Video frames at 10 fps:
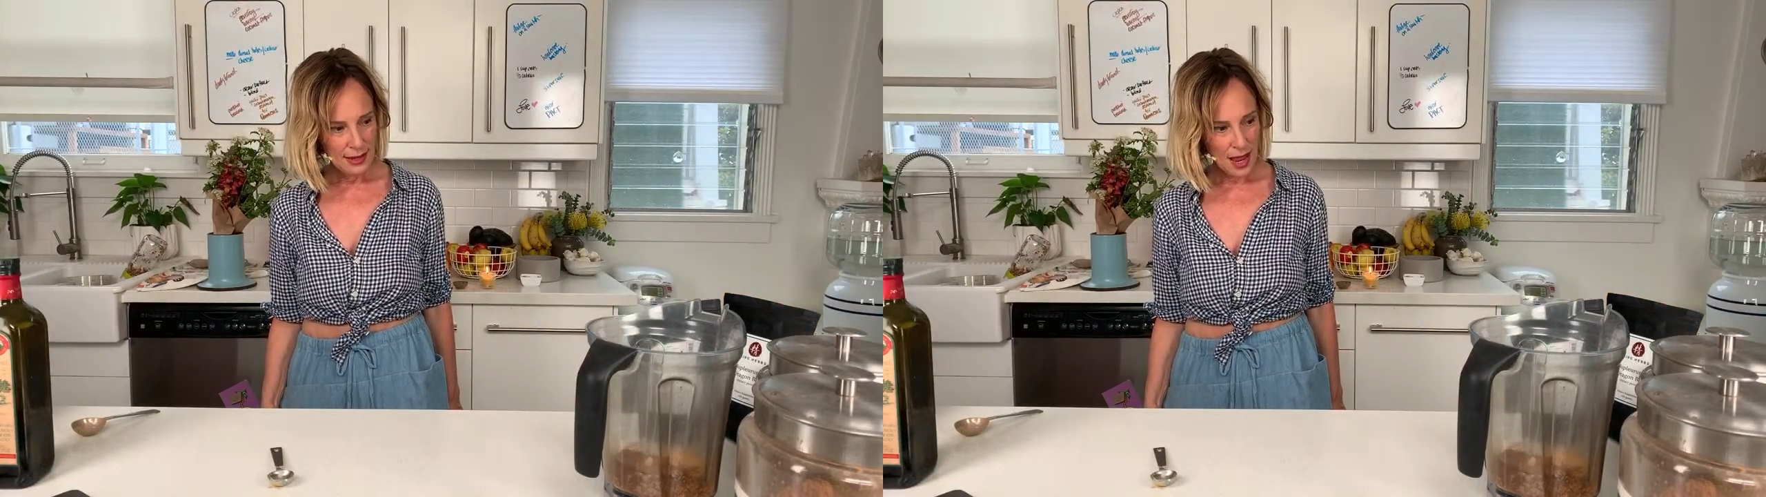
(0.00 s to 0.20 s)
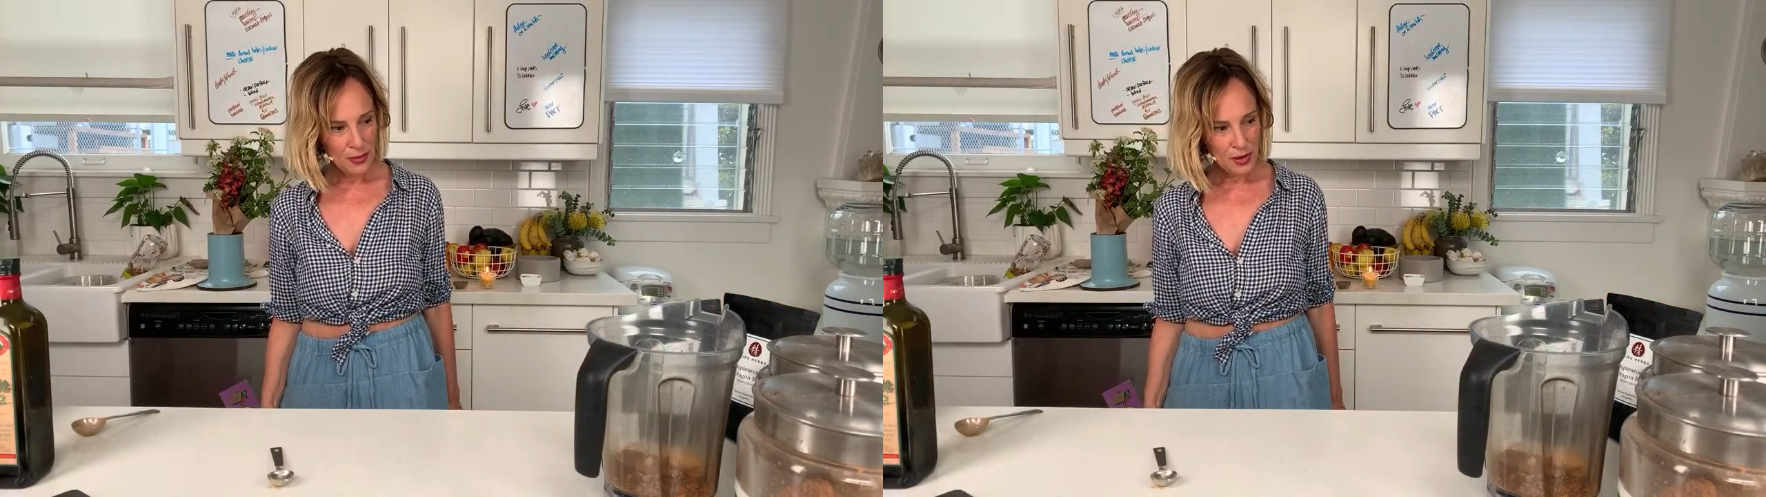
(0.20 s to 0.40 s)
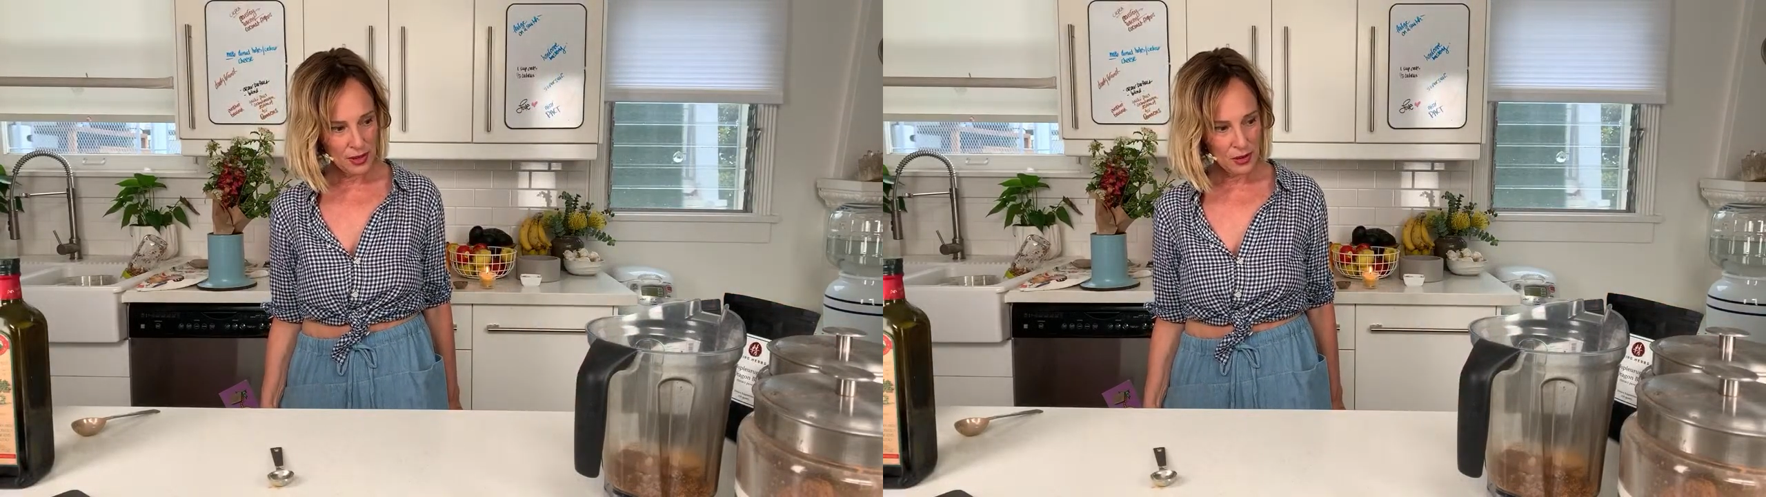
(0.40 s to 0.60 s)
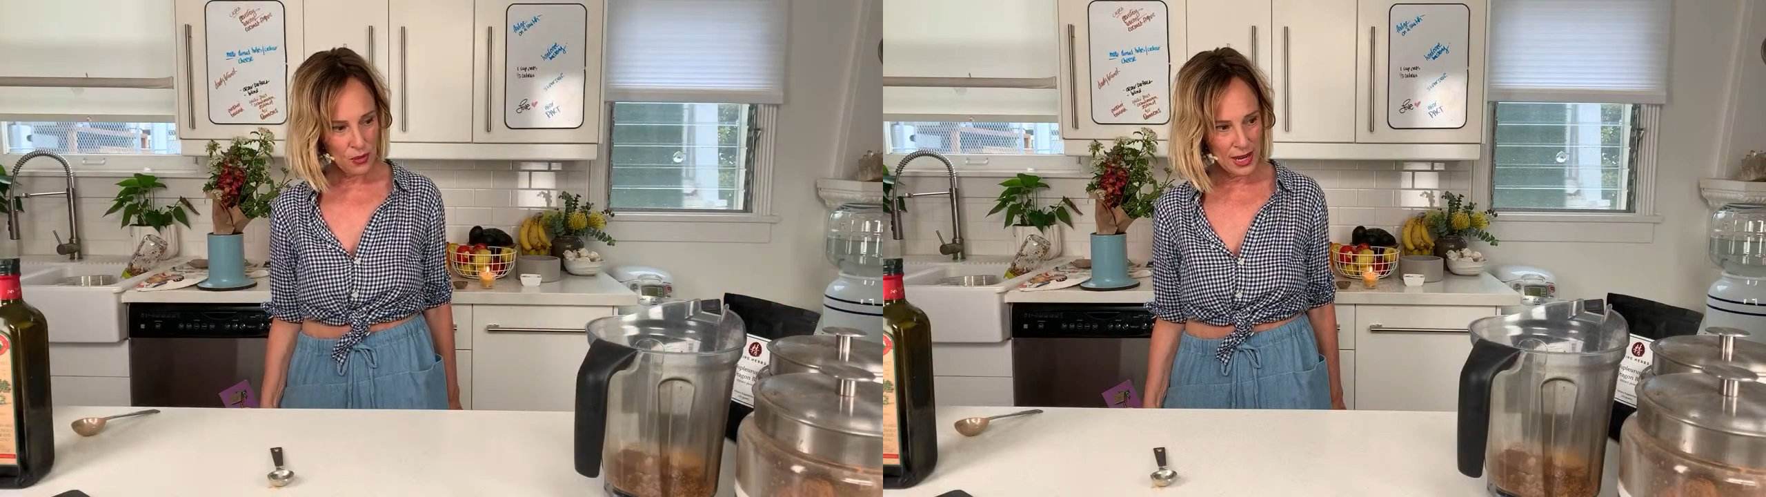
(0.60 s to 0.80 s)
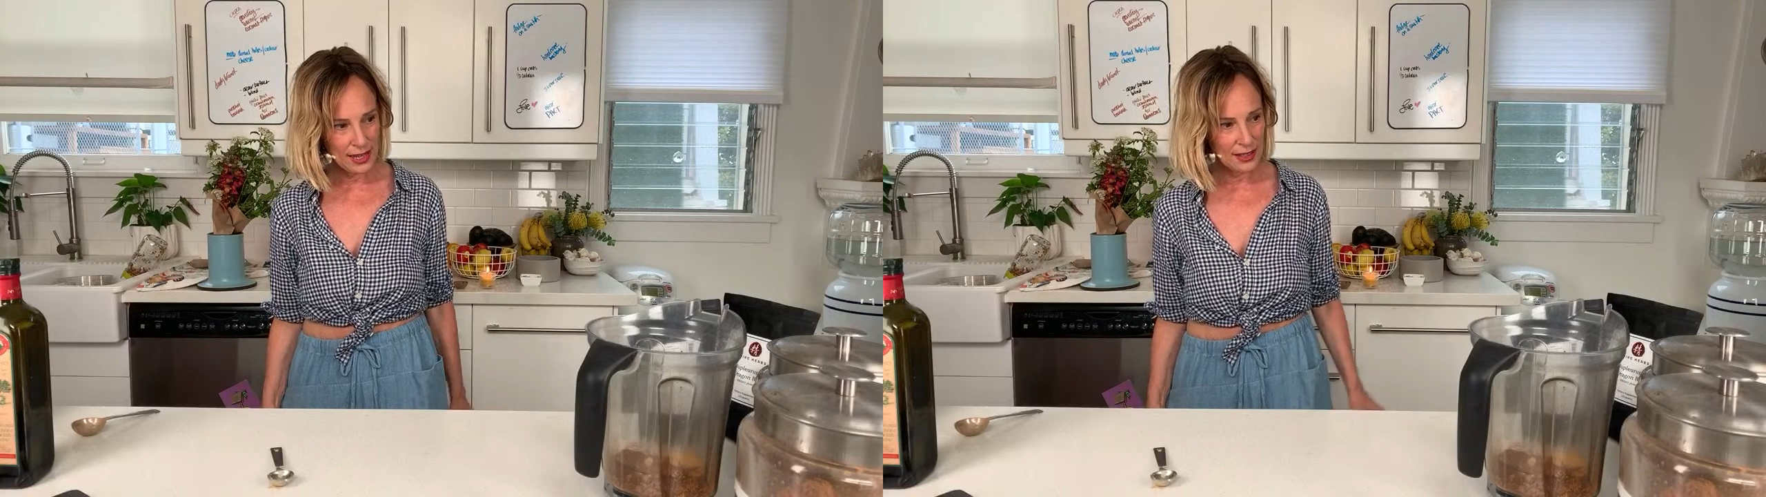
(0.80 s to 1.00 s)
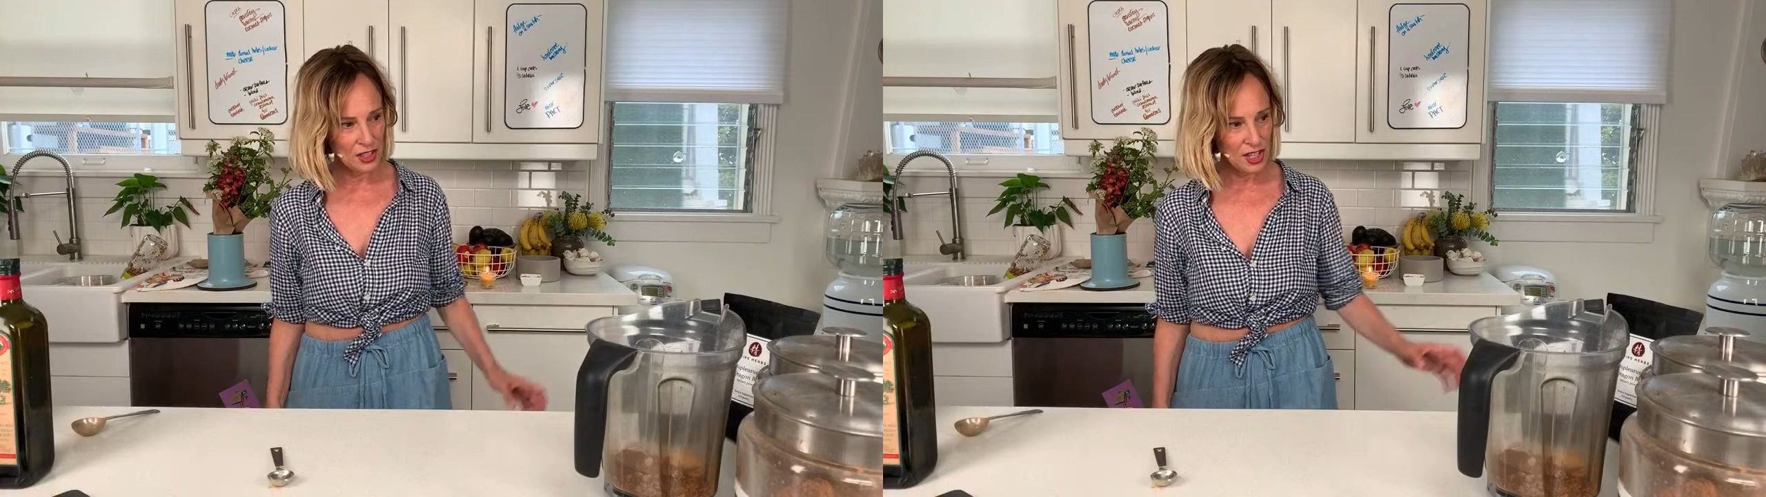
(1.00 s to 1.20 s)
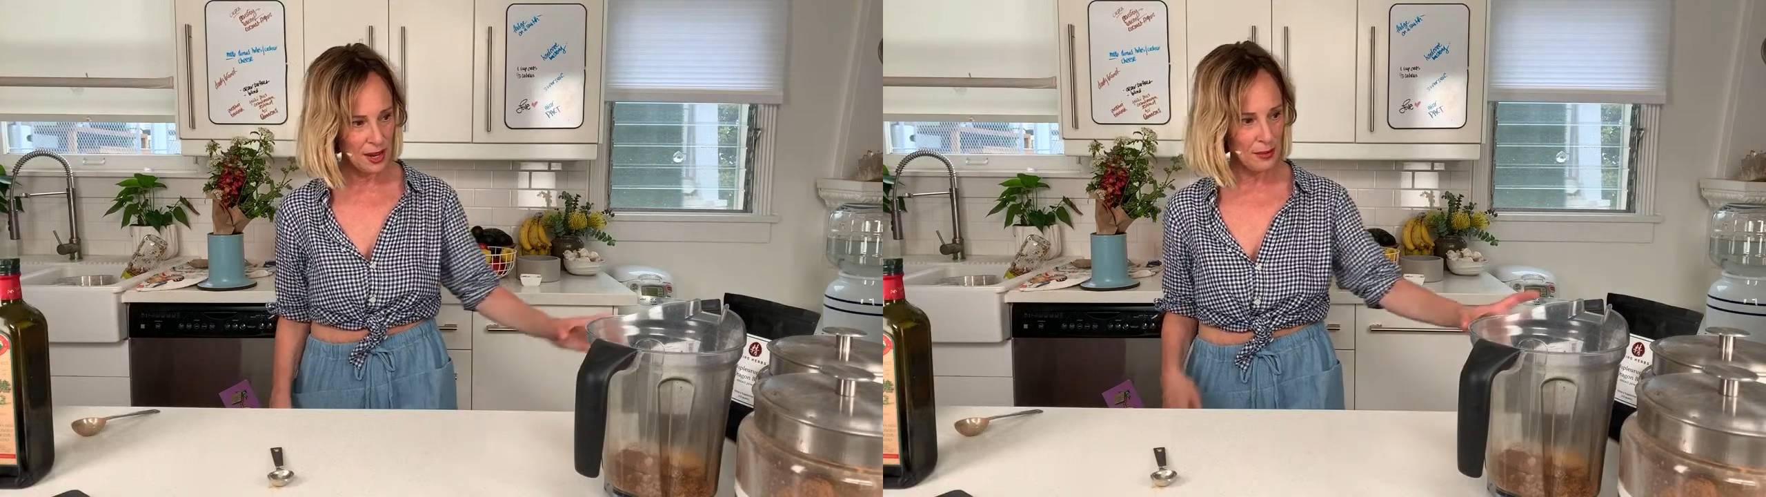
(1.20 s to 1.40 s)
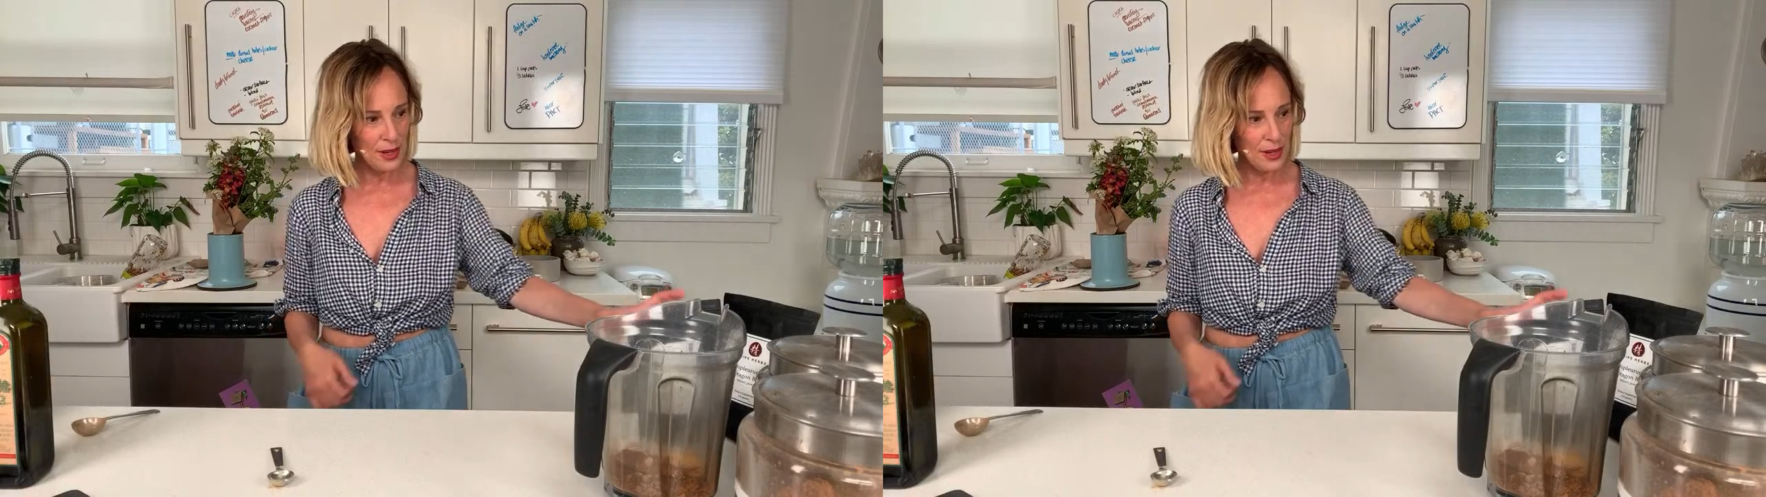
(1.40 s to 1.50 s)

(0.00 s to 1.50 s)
I put in Awaken the Shen,